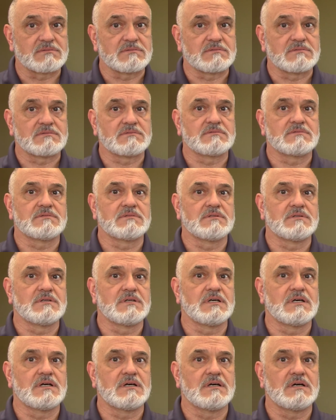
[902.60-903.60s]

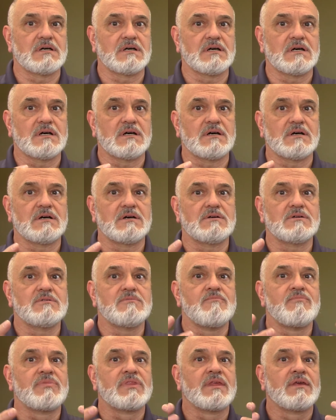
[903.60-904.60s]

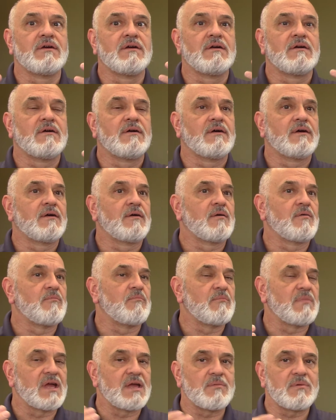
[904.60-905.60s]
Whoa.
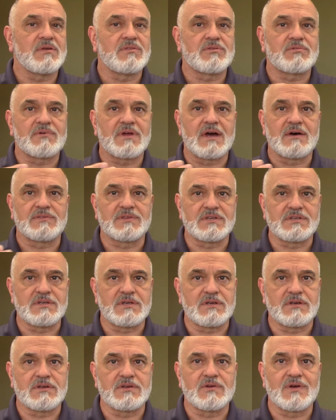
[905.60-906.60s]
Maybe throughout the
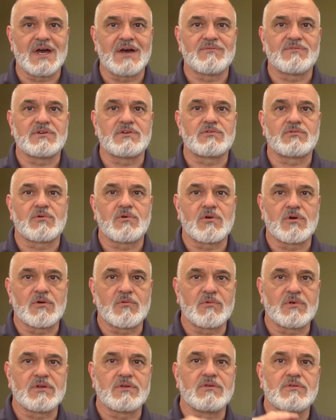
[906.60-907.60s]
year you have a drawer
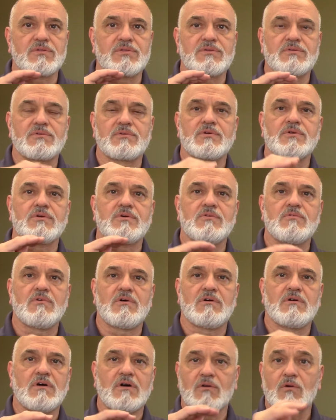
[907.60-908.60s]
where you
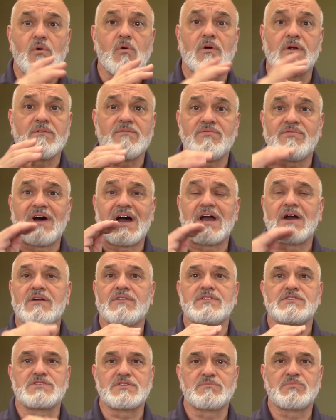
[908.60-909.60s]
threw or, or a
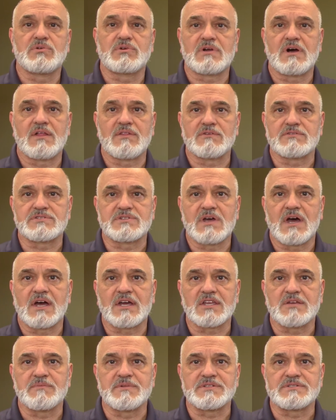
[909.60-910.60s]
file that you put all those
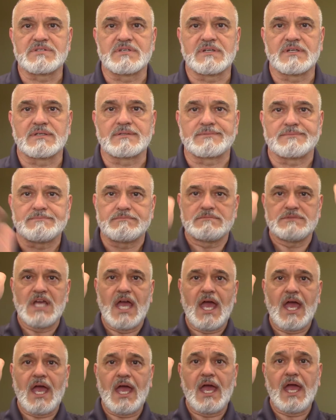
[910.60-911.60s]
documents in it.
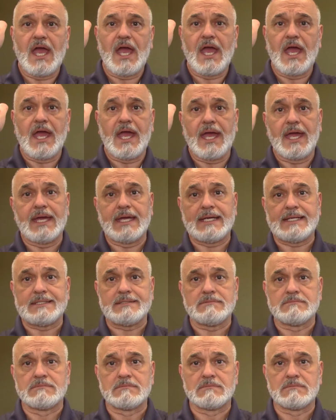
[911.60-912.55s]
Yay!